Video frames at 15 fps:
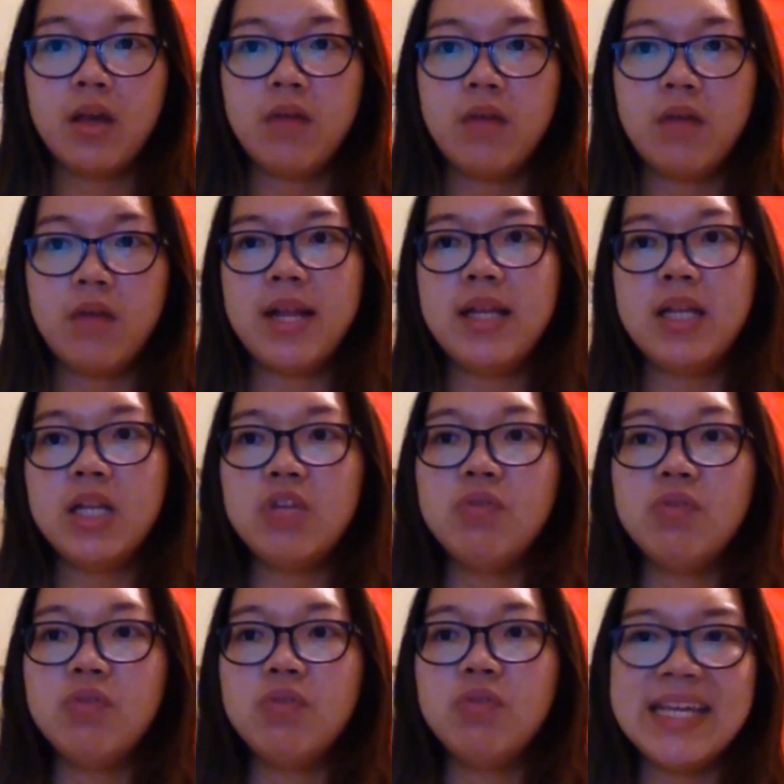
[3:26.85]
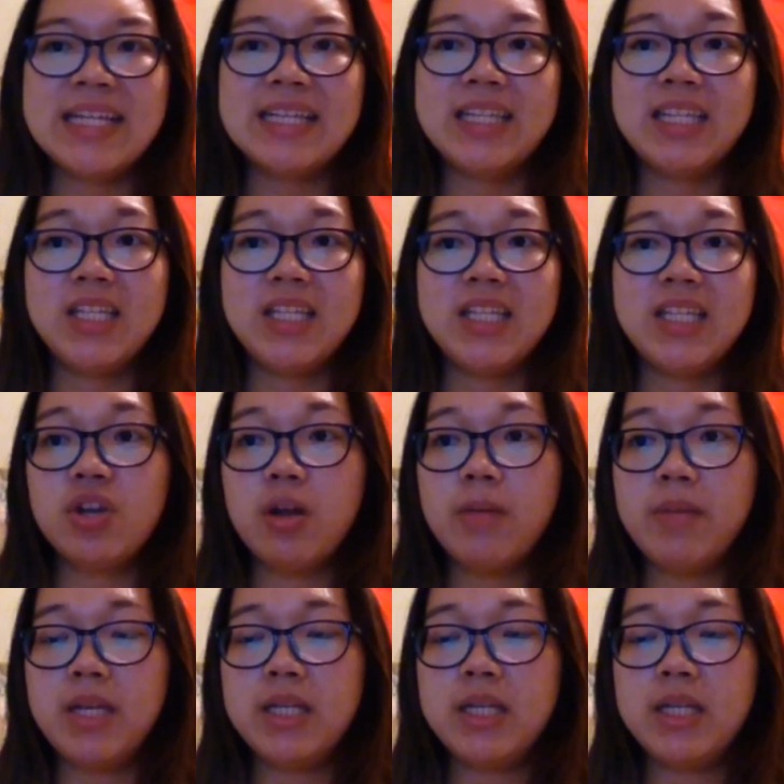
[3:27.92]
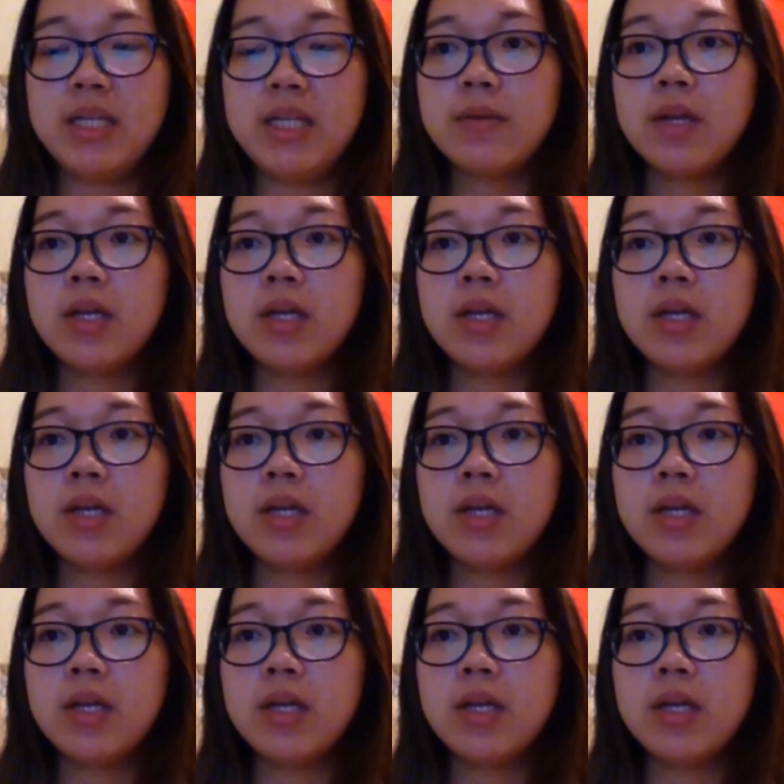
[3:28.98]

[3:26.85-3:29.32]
rather than uniquely determine it,